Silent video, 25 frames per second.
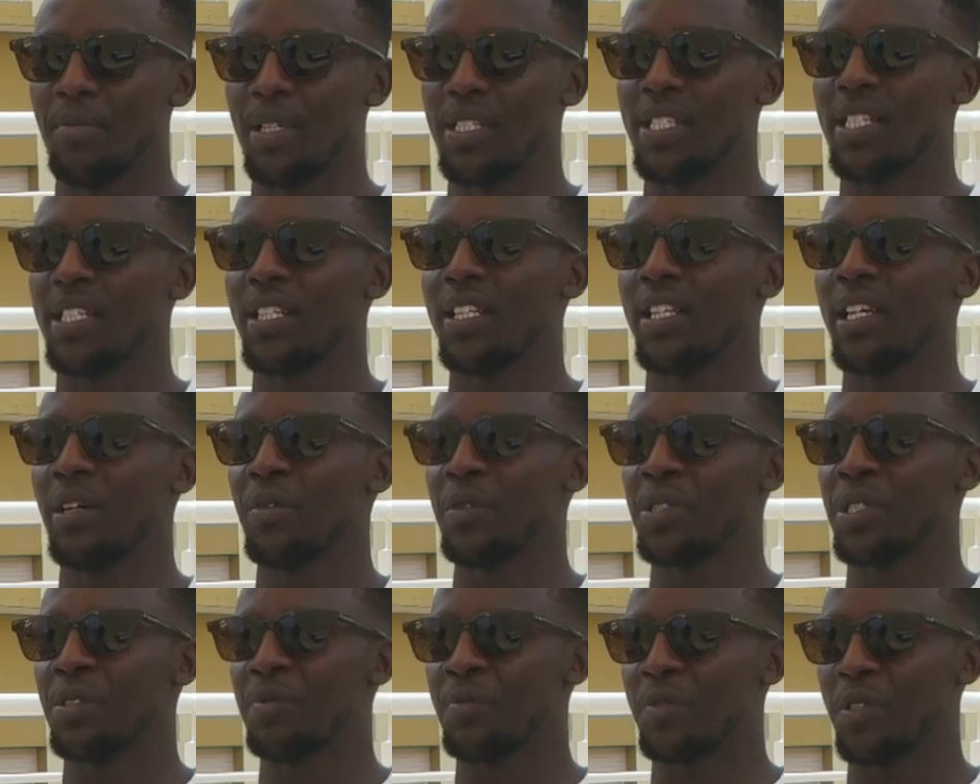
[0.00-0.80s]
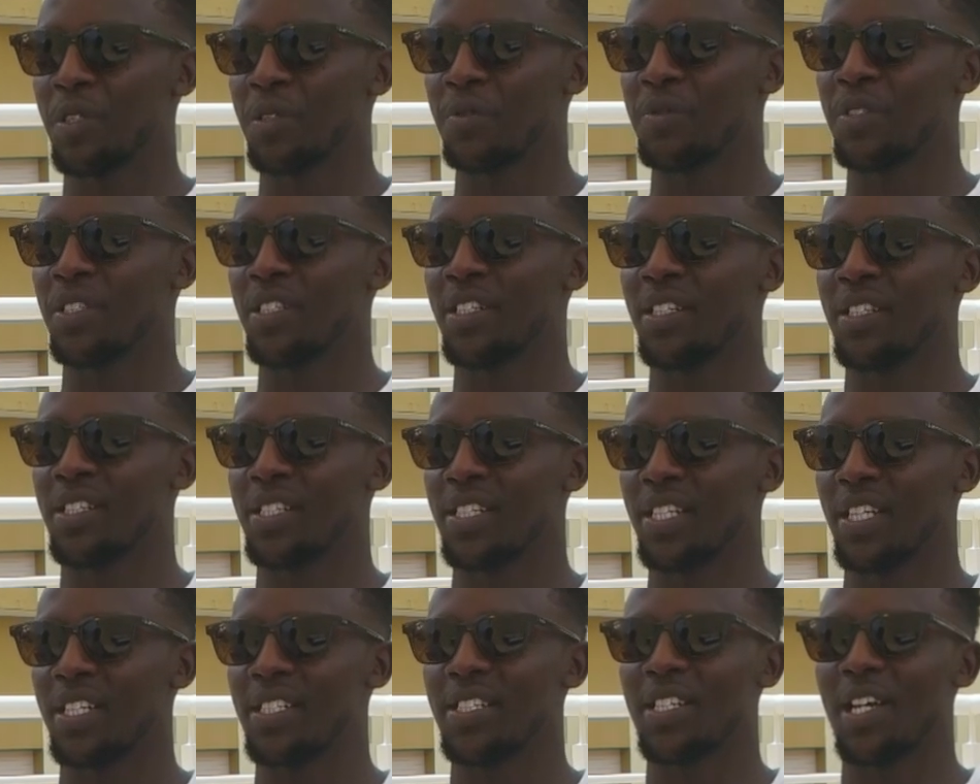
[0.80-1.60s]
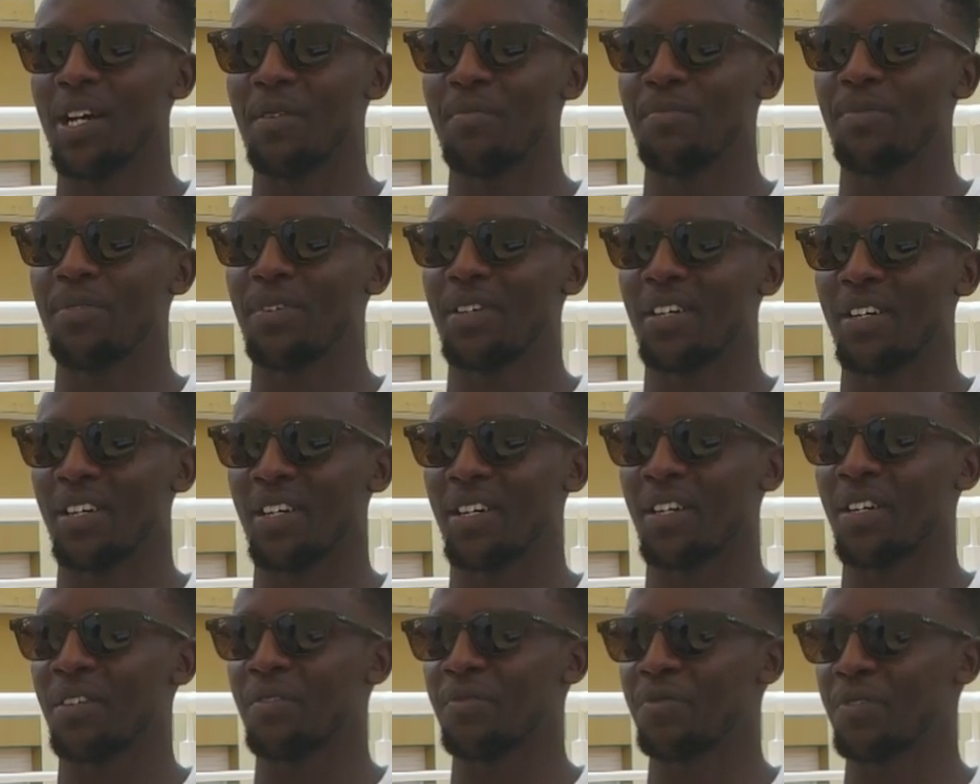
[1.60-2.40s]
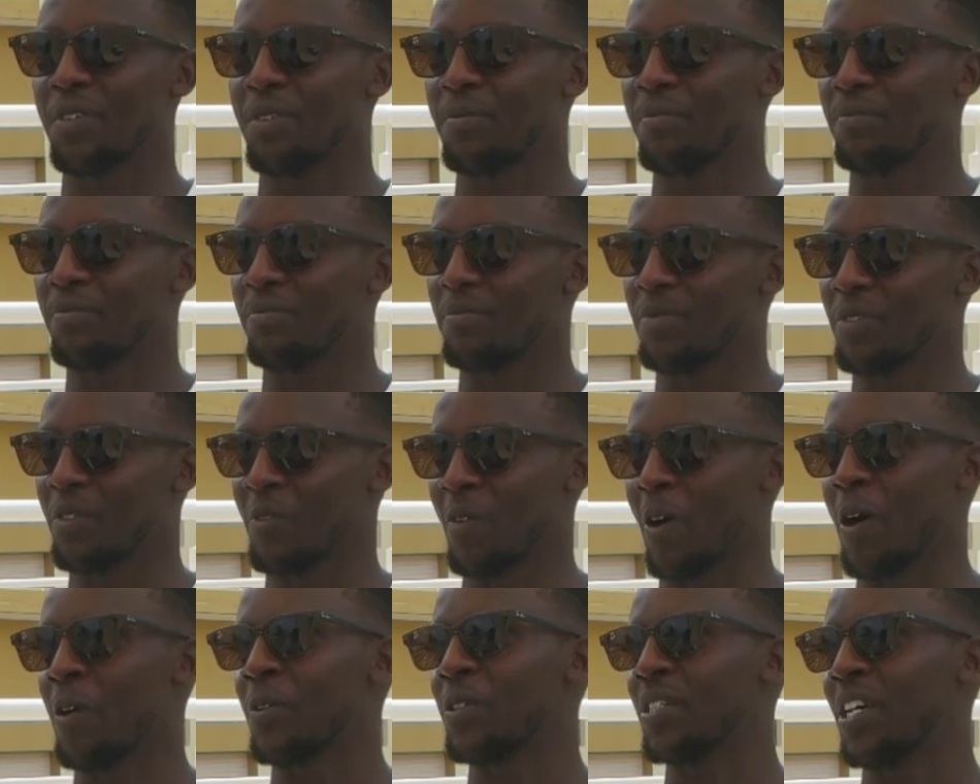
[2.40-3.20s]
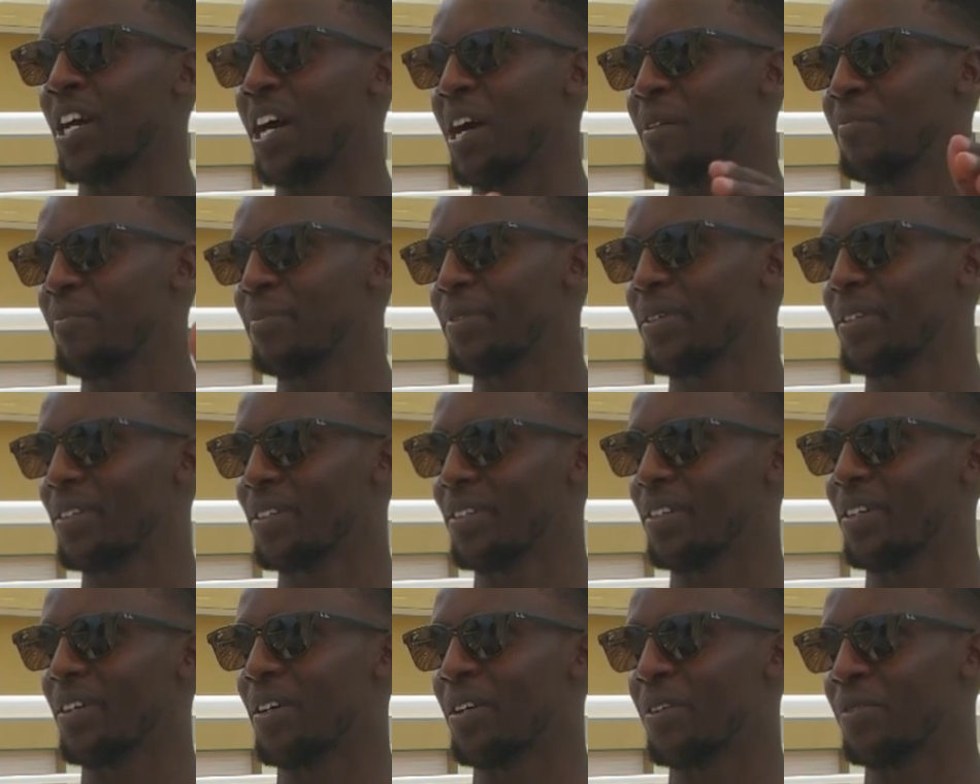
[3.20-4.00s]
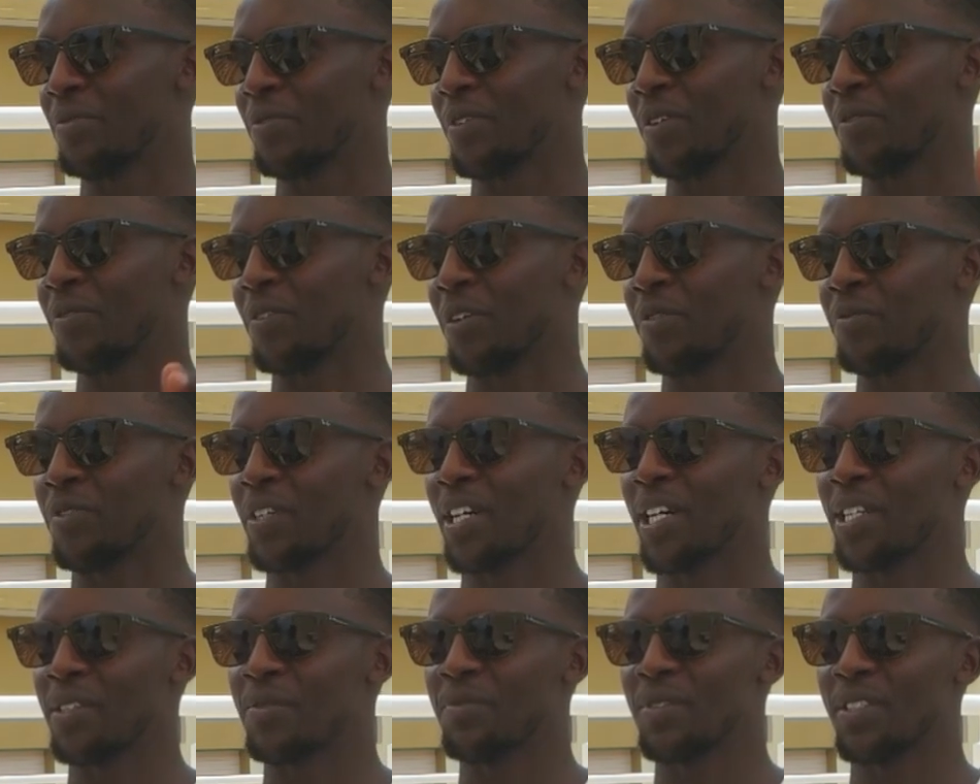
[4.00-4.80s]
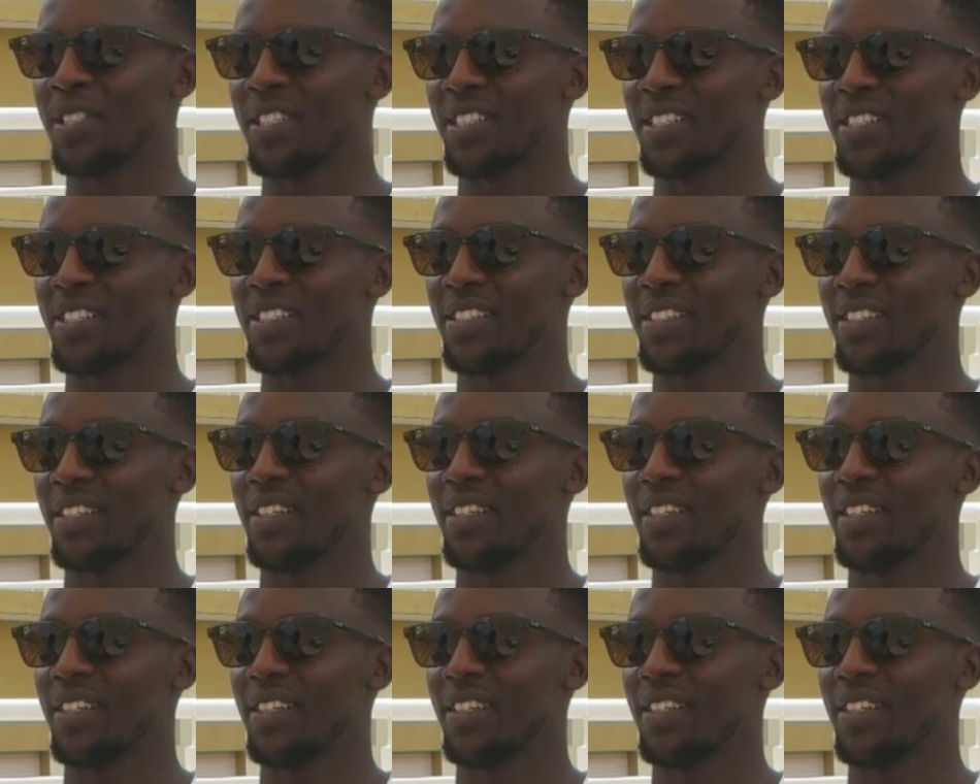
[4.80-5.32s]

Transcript: basically, I was involved in the setup from ground up of Cali Fitness.